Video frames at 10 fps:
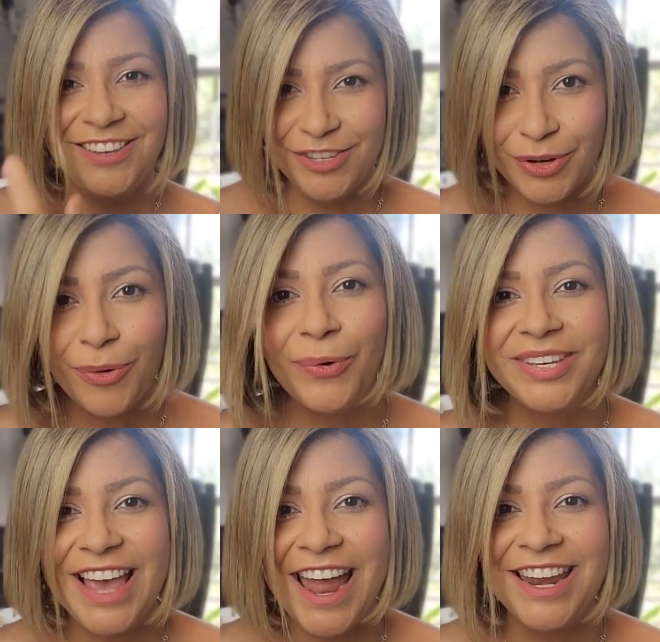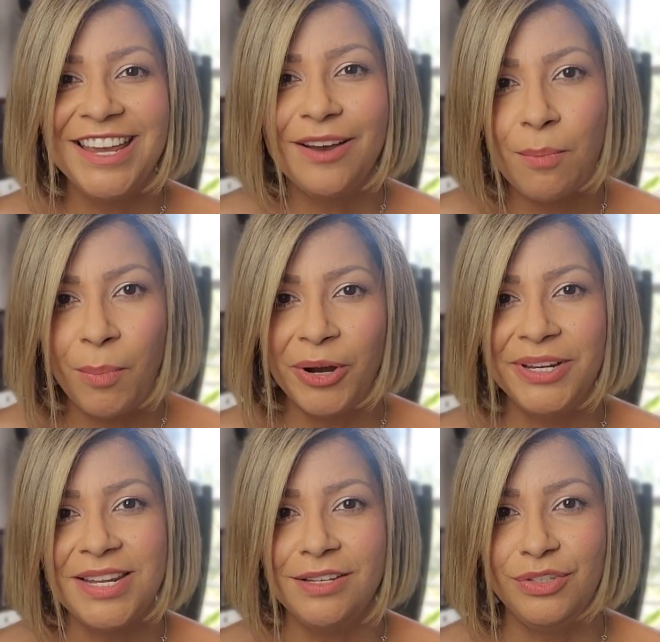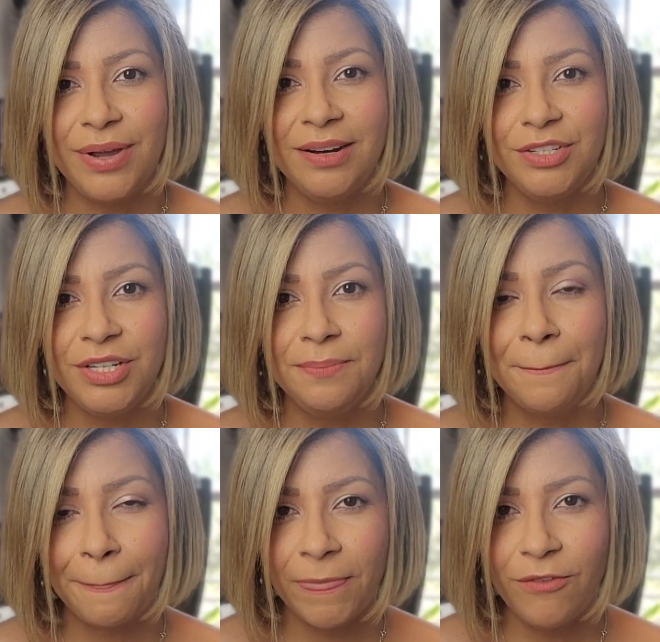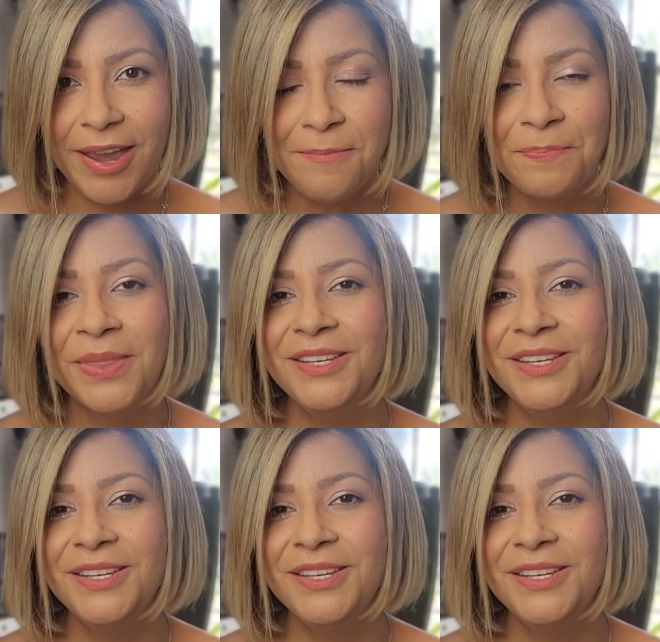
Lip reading: your organic marketing strategy, right?